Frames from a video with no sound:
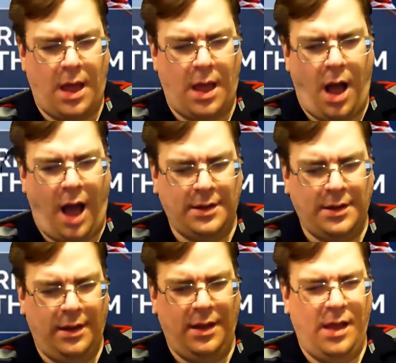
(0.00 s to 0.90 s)

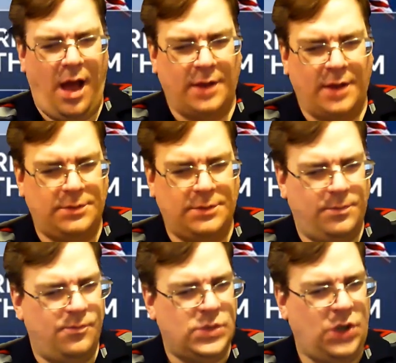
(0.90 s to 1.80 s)
I
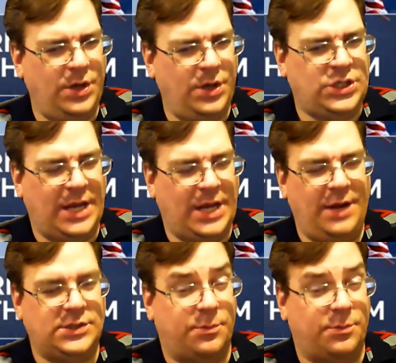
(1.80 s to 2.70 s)
started checking out
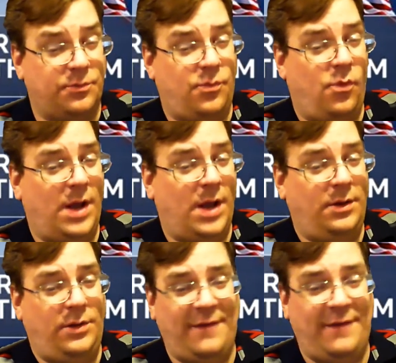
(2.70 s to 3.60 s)
some
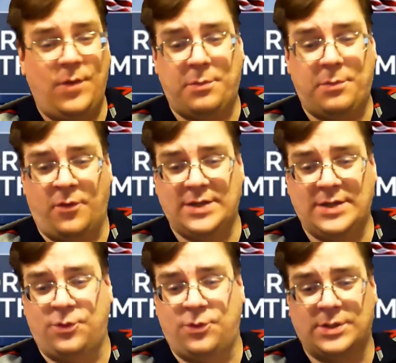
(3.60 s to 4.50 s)
left-wing progressive
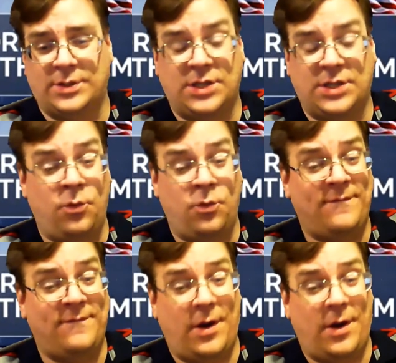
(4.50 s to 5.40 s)
sources who are
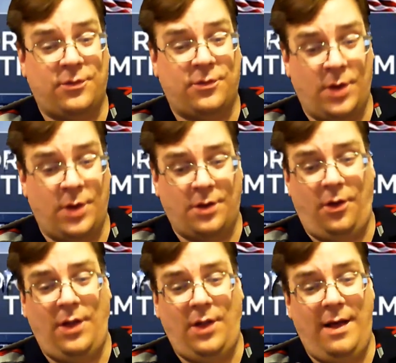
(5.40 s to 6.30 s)
very
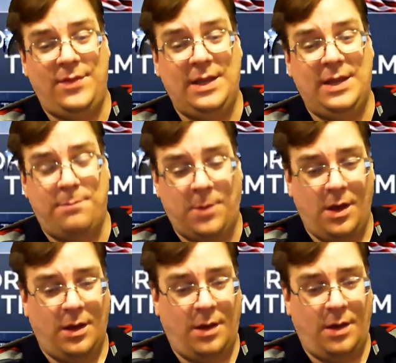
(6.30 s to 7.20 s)
critical of the
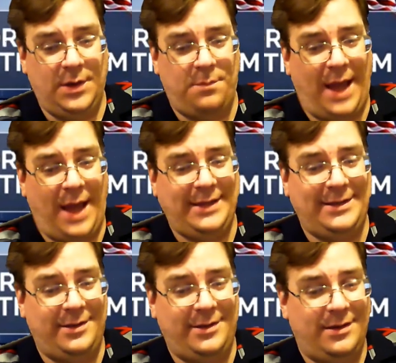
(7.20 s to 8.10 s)
incoming
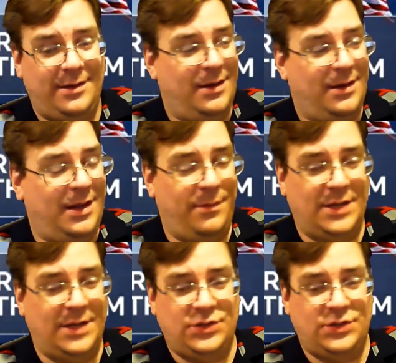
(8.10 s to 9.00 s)
Biden
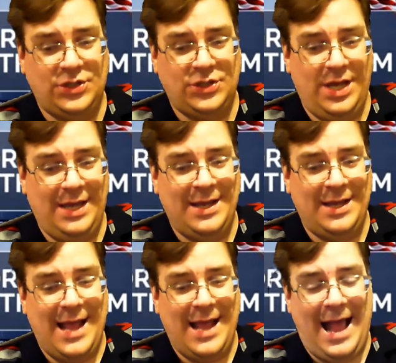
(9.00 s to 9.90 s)
administration
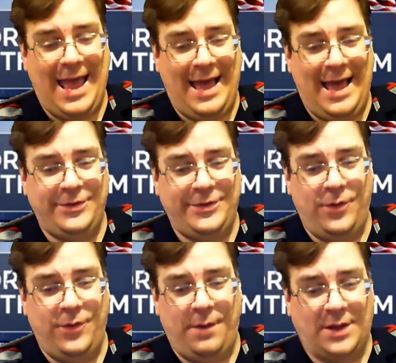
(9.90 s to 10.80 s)
and
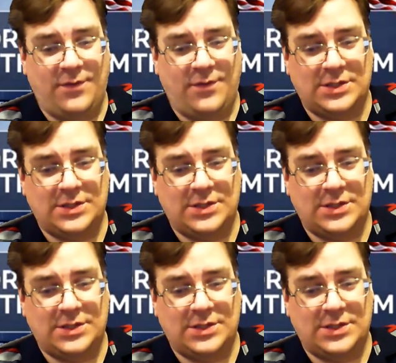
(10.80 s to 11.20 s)
doing a bunch of other stuff